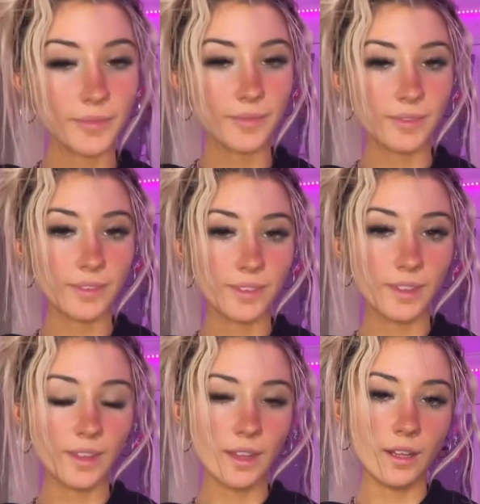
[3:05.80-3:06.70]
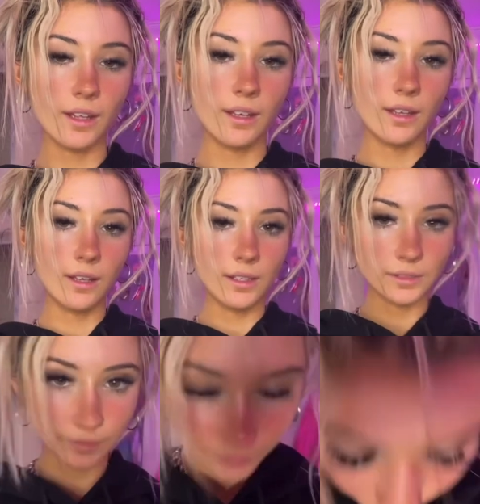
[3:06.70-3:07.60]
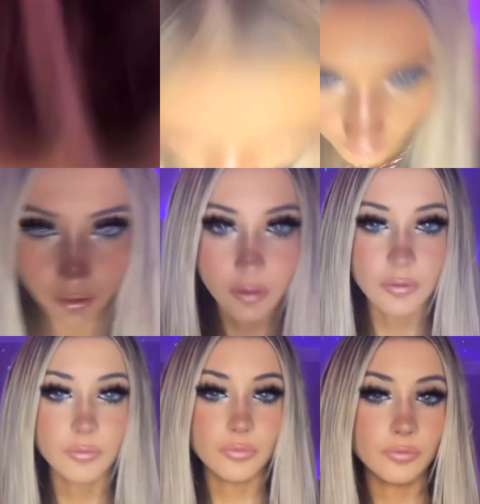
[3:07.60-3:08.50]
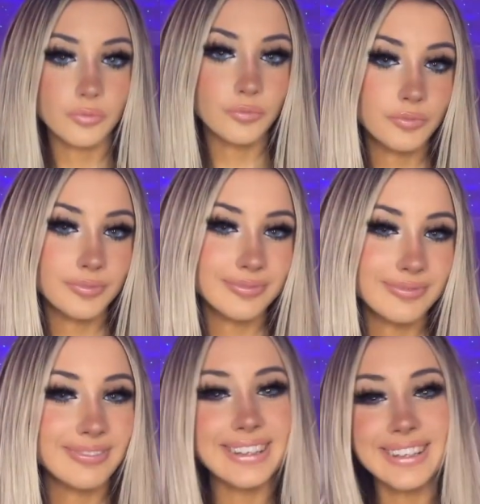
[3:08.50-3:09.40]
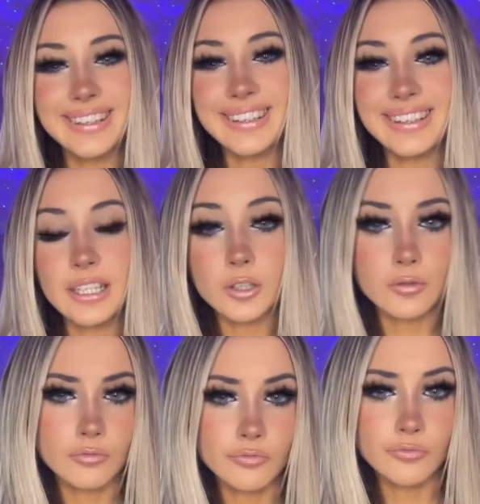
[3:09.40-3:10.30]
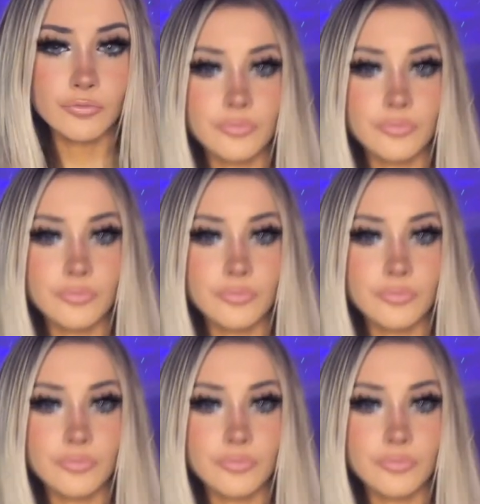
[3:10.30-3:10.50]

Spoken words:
Okay, so here's a little before and after of my hair. I decided to do it straight and it looks so